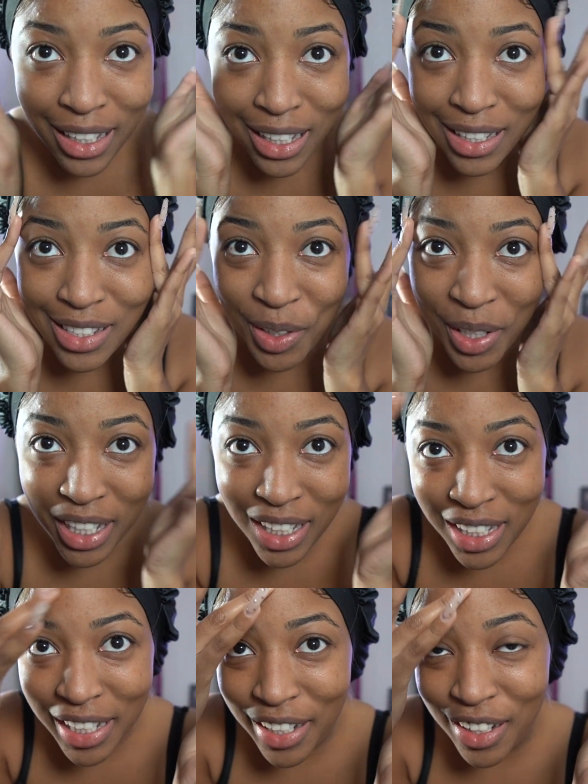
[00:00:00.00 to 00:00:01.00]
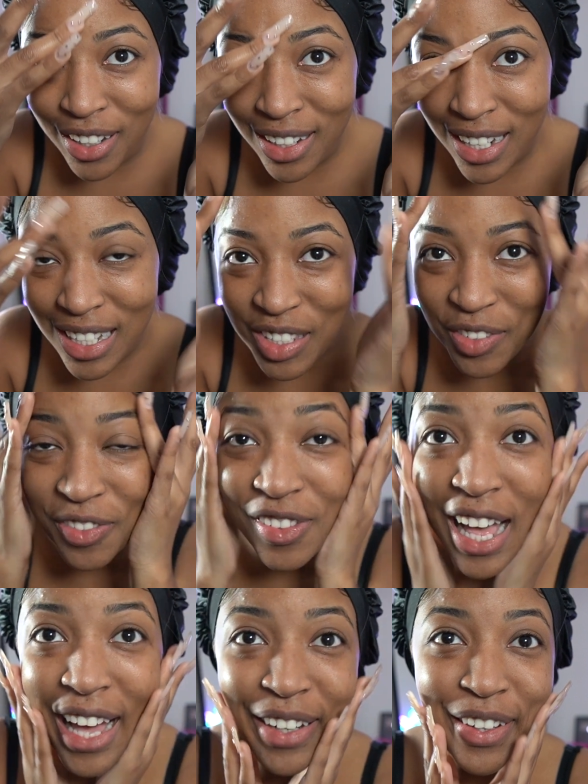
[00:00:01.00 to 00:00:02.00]
It's looking clear, it's
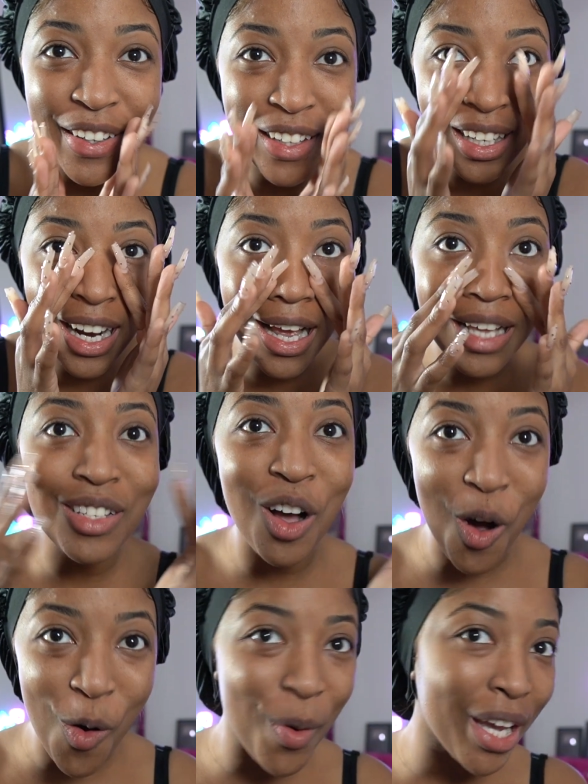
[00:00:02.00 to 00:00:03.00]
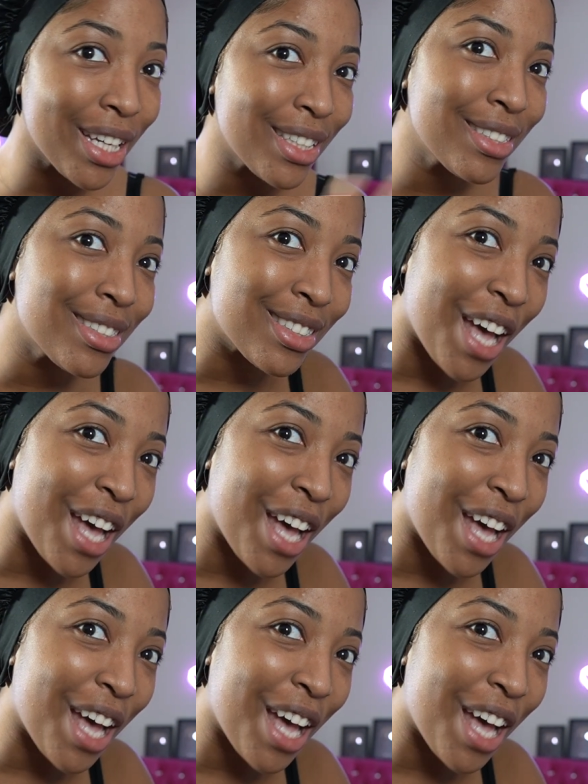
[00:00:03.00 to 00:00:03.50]
flatter, as always.